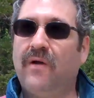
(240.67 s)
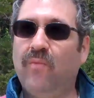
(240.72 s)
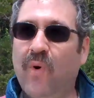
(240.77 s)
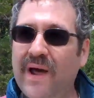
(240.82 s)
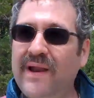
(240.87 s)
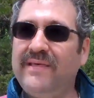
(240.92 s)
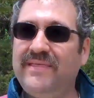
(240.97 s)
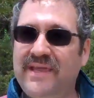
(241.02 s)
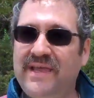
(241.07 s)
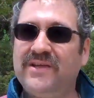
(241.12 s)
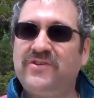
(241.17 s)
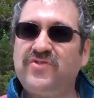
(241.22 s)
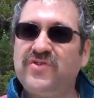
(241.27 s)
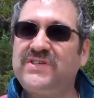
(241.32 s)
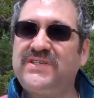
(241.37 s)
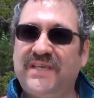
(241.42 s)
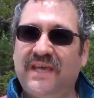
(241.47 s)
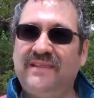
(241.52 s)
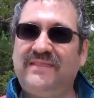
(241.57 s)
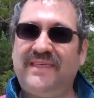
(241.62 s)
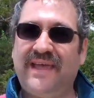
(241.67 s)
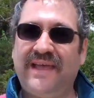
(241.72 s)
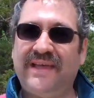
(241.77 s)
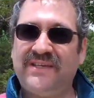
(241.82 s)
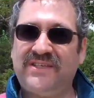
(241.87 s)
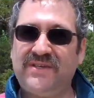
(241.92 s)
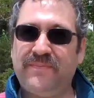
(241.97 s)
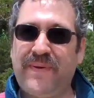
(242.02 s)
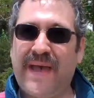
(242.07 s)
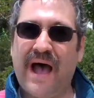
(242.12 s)
One of the interesting
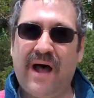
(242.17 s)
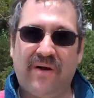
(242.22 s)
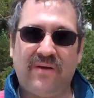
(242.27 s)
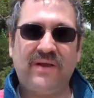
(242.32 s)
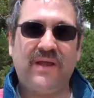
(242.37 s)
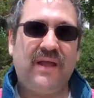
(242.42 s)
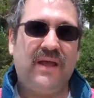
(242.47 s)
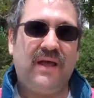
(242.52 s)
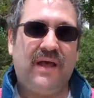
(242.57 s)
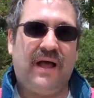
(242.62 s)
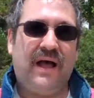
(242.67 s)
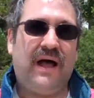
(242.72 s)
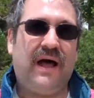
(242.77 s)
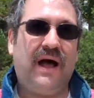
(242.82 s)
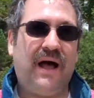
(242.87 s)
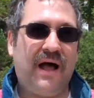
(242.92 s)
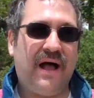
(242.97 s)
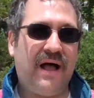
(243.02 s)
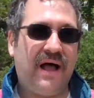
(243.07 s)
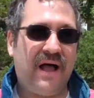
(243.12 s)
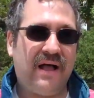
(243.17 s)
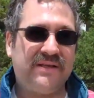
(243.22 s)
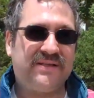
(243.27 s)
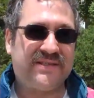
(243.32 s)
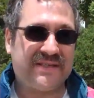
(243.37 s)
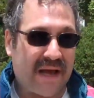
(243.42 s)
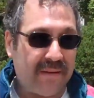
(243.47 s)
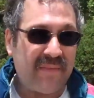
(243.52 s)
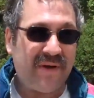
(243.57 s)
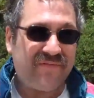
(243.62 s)
things about
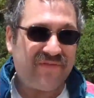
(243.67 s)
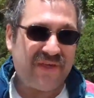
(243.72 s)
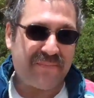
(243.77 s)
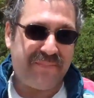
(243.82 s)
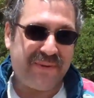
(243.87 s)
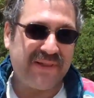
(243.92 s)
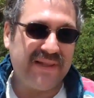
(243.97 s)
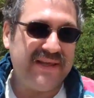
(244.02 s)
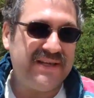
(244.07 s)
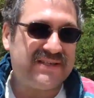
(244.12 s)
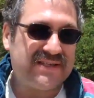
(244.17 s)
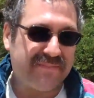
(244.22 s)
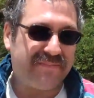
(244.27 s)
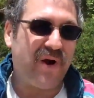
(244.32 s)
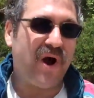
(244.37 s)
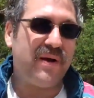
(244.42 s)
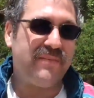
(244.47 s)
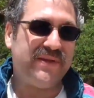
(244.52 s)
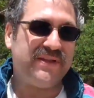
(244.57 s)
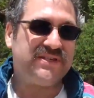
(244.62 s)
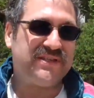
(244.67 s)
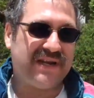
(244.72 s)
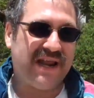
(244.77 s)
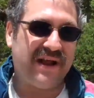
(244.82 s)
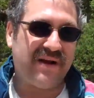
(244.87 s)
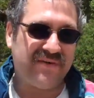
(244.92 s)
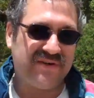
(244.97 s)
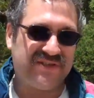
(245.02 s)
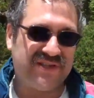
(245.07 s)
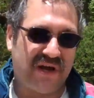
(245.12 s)
some of the police departments in
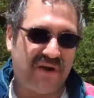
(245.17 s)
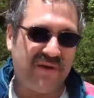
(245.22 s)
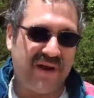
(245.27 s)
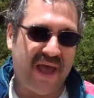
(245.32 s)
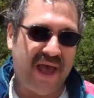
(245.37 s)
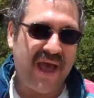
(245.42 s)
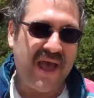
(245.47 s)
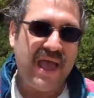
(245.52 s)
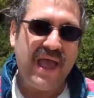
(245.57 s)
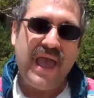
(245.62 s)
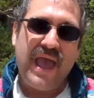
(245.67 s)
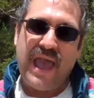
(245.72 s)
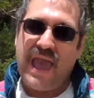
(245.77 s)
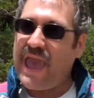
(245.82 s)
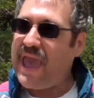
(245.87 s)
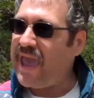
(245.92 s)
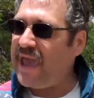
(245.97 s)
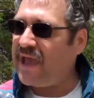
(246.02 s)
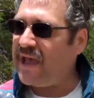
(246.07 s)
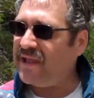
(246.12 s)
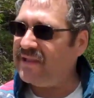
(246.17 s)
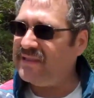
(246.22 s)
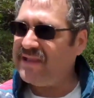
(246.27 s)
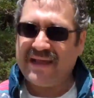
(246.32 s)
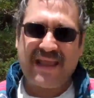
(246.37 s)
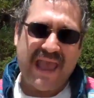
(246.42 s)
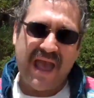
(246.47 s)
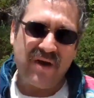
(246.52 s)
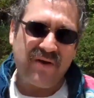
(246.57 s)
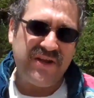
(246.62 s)
Arizona and
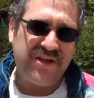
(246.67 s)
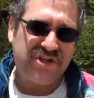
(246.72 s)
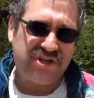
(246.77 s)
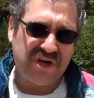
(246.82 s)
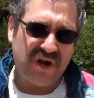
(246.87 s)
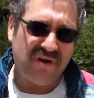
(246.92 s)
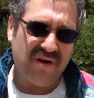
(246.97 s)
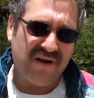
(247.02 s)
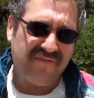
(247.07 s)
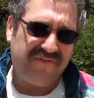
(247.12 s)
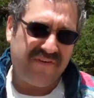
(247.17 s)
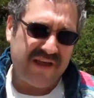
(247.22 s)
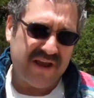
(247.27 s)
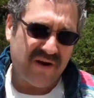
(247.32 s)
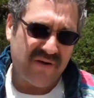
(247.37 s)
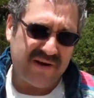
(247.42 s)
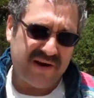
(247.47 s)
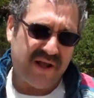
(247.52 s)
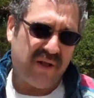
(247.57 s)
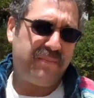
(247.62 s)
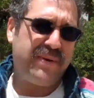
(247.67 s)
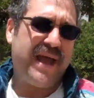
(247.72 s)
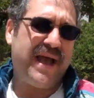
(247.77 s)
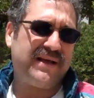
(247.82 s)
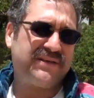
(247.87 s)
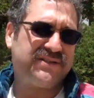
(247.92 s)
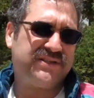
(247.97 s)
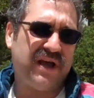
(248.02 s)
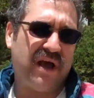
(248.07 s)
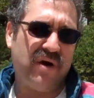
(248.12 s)
the county sheriff here in El
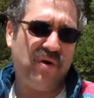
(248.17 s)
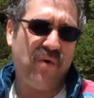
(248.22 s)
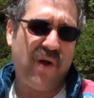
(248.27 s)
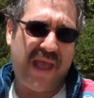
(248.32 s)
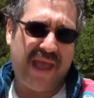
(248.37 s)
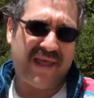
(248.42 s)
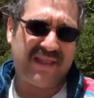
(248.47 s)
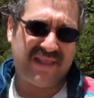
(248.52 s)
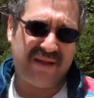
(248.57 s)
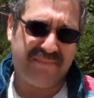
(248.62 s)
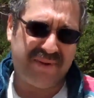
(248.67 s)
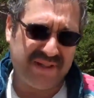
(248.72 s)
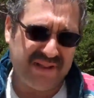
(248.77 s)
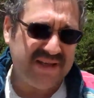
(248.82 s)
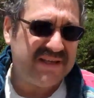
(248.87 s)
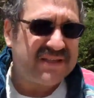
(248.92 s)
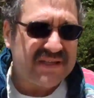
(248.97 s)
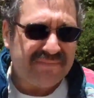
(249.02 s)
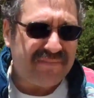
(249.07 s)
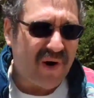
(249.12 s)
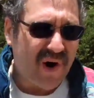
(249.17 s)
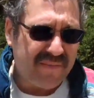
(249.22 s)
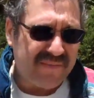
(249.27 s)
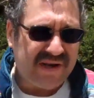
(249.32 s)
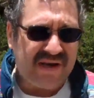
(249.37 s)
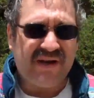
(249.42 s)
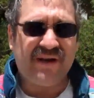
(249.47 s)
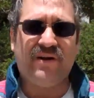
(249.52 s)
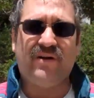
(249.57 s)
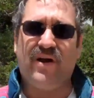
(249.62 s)
Paso and the police
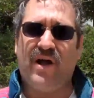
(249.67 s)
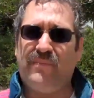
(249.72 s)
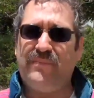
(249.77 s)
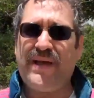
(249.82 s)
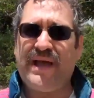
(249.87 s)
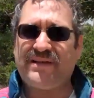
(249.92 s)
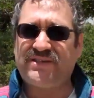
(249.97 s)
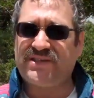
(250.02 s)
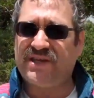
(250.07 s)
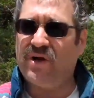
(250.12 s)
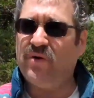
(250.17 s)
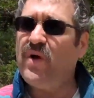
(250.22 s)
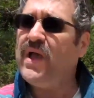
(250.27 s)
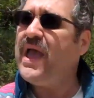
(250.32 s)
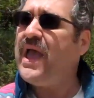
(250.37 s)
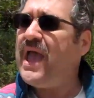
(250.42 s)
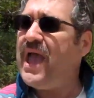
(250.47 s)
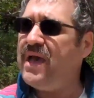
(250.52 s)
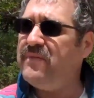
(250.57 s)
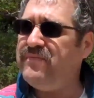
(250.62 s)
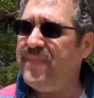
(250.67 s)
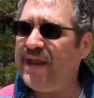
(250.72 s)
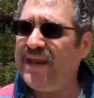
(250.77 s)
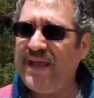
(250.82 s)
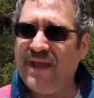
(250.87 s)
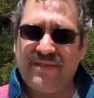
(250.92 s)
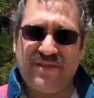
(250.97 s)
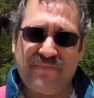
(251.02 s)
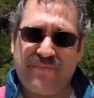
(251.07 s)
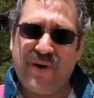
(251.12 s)
department here in El Paso and
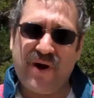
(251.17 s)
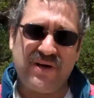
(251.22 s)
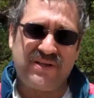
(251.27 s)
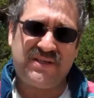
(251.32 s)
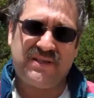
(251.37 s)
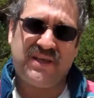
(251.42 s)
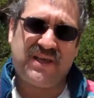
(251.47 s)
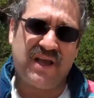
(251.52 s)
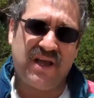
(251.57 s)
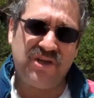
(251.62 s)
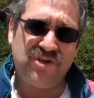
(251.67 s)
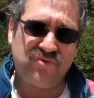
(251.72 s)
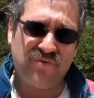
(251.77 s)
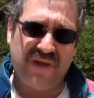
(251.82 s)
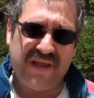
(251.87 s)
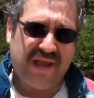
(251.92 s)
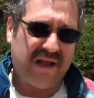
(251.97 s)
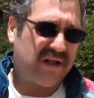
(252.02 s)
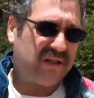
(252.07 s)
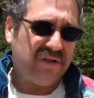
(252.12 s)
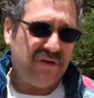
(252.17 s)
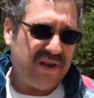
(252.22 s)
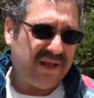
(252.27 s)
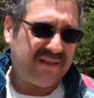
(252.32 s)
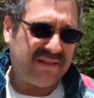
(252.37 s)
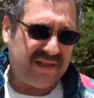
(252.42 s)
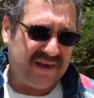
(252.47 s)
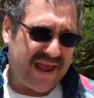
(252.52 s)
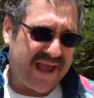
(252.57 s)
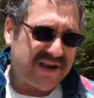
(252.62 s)
many other parts of the country,
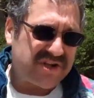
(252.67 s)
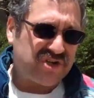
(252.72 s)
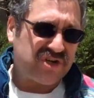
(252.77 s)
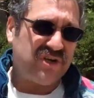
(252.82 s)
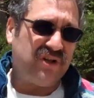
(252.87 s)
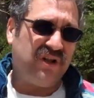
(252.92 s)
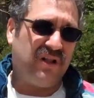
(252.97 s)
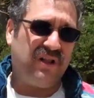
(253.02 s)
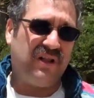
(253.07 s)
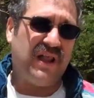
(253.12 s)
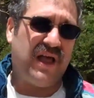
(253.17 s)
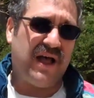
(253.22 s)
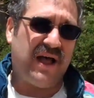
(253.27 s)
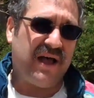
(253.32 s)
including the national,